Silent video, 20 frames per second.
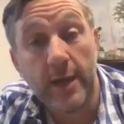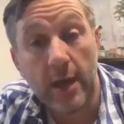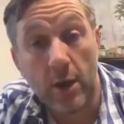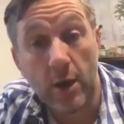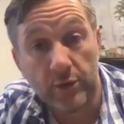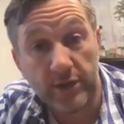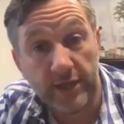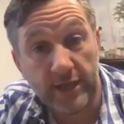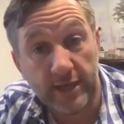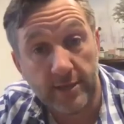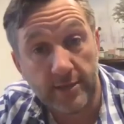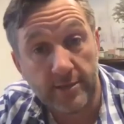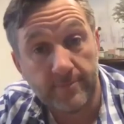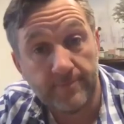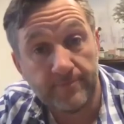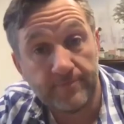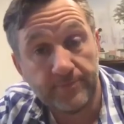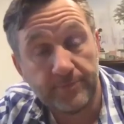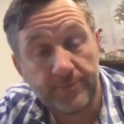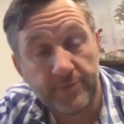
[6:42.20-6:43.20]
hold it in.
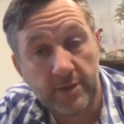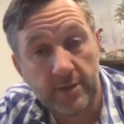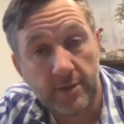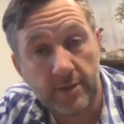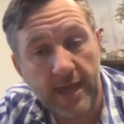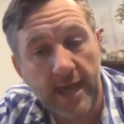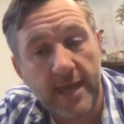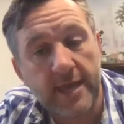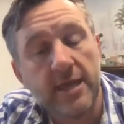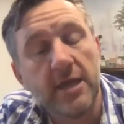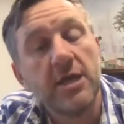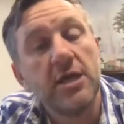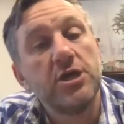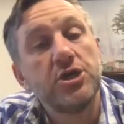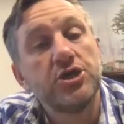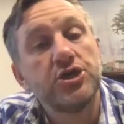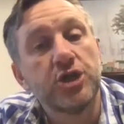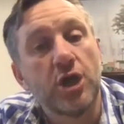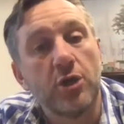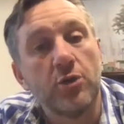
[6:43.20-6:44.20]
Okay.
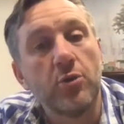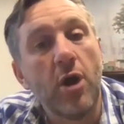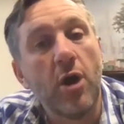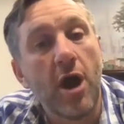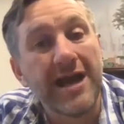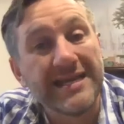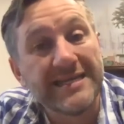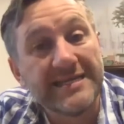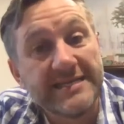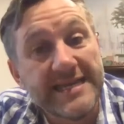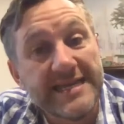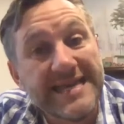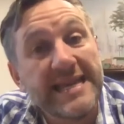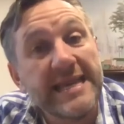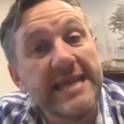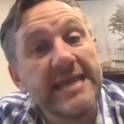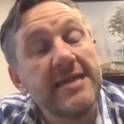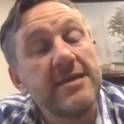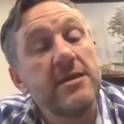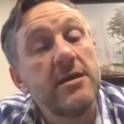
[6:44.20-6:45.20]
So
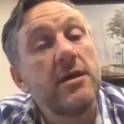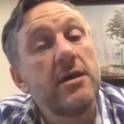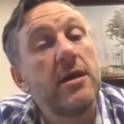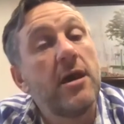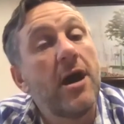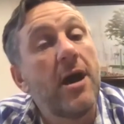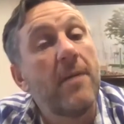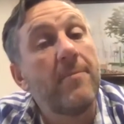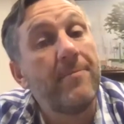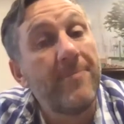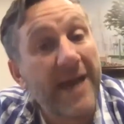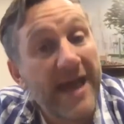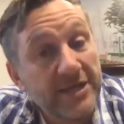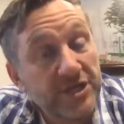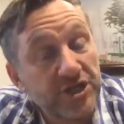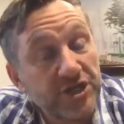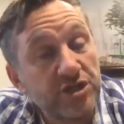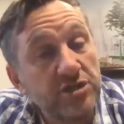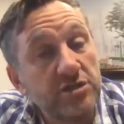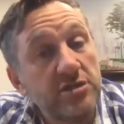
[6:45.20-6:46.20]
ideally a
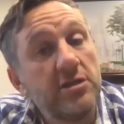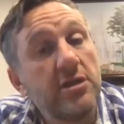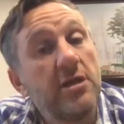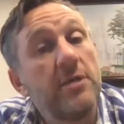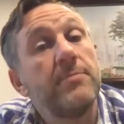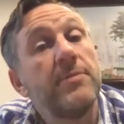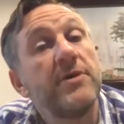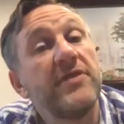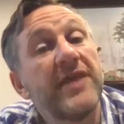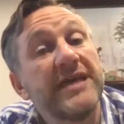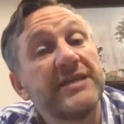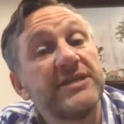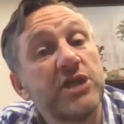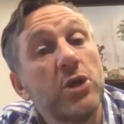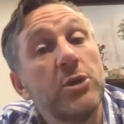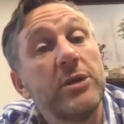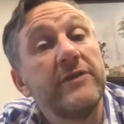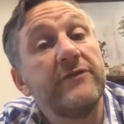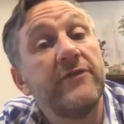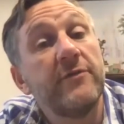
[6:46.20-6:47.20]
pension, but that's
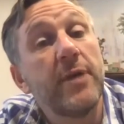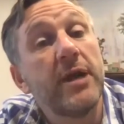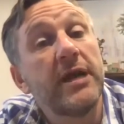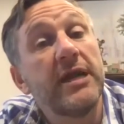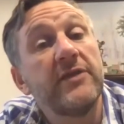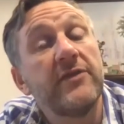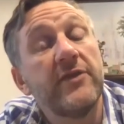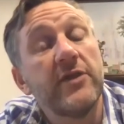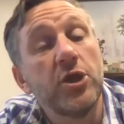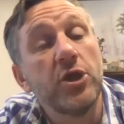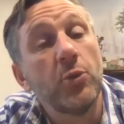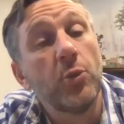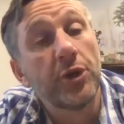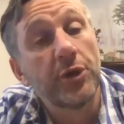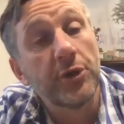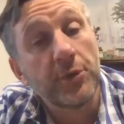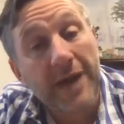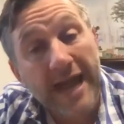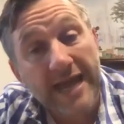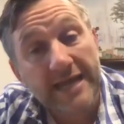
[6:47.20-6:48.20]
only for money that you want
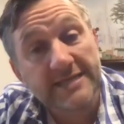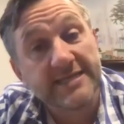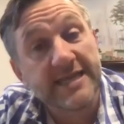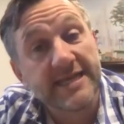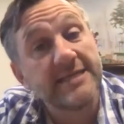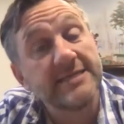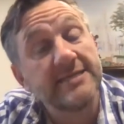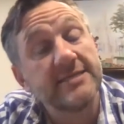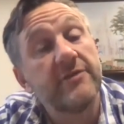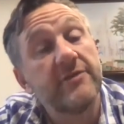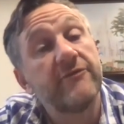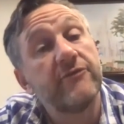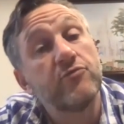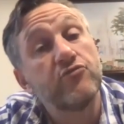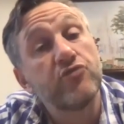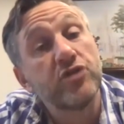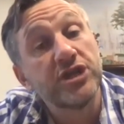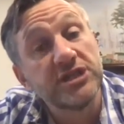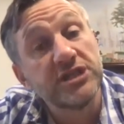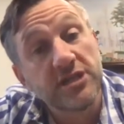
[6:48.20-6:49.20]
to access from
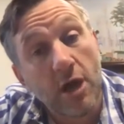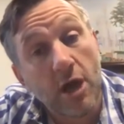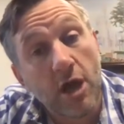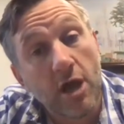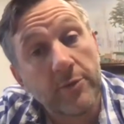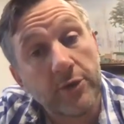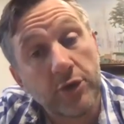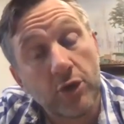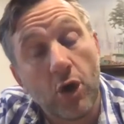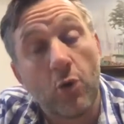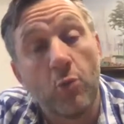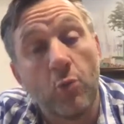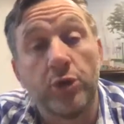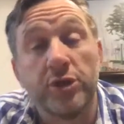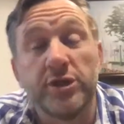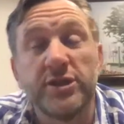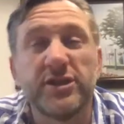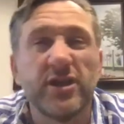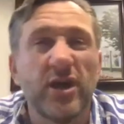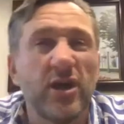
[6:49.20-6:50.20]
retirement
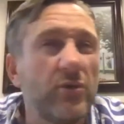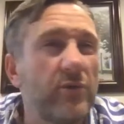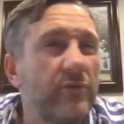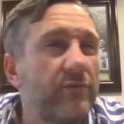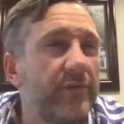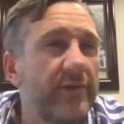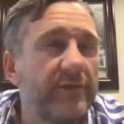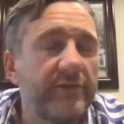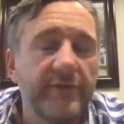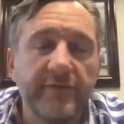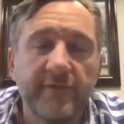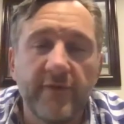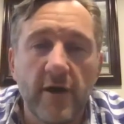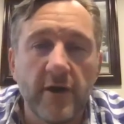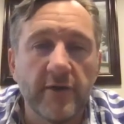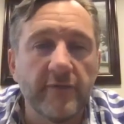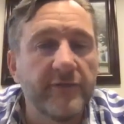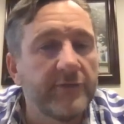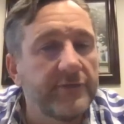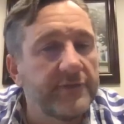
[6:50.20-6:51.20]
onwards. So
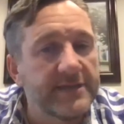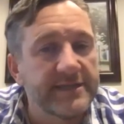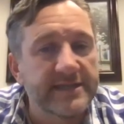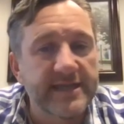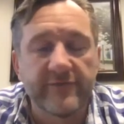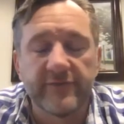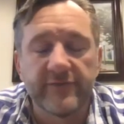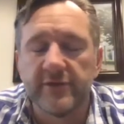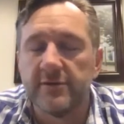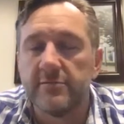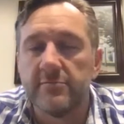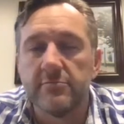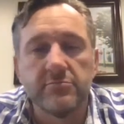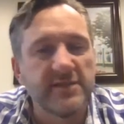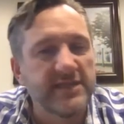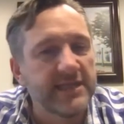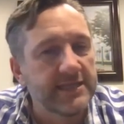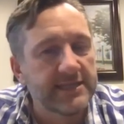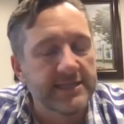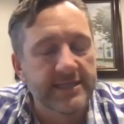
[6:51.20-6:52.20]
55, 57,
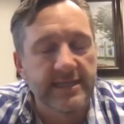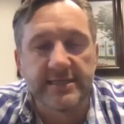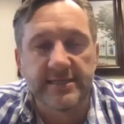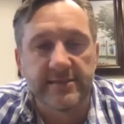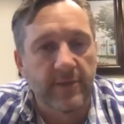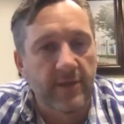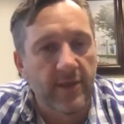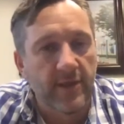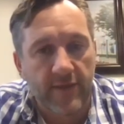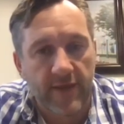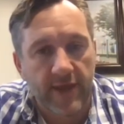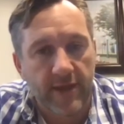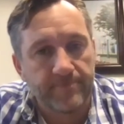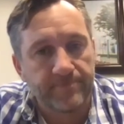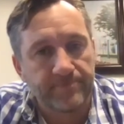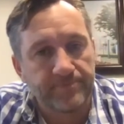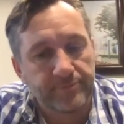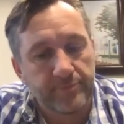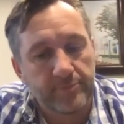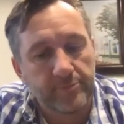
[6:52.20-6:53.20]
60, something like that.
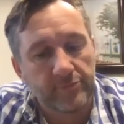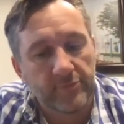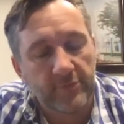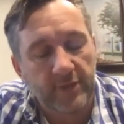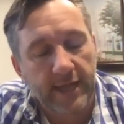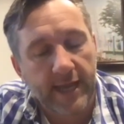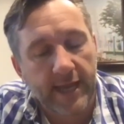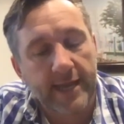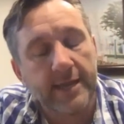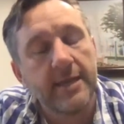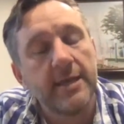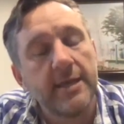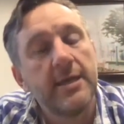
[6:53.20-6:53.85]
Okay.